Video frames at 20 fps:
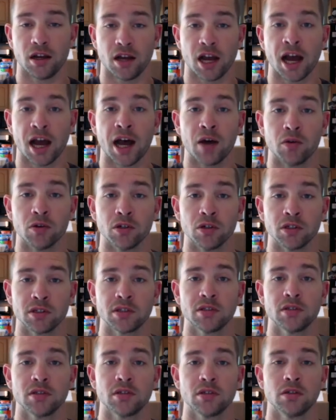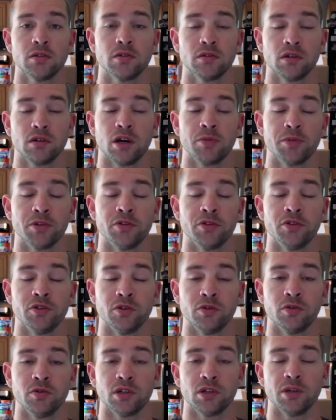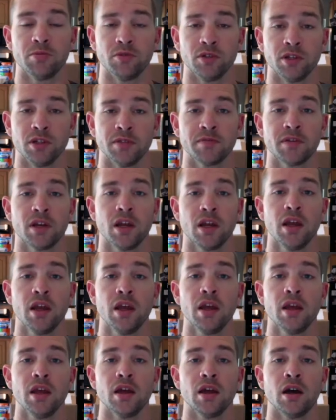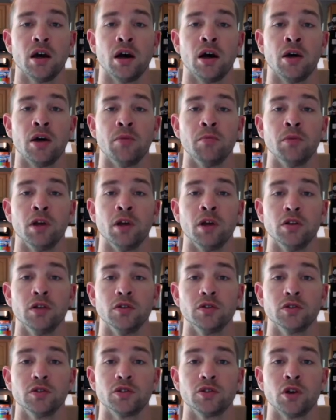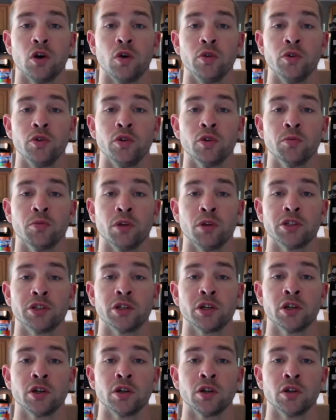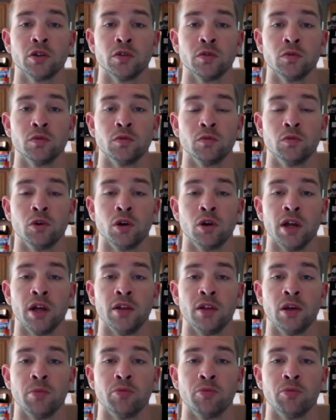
hours, up to 2, I believe. So your blood sugar will end up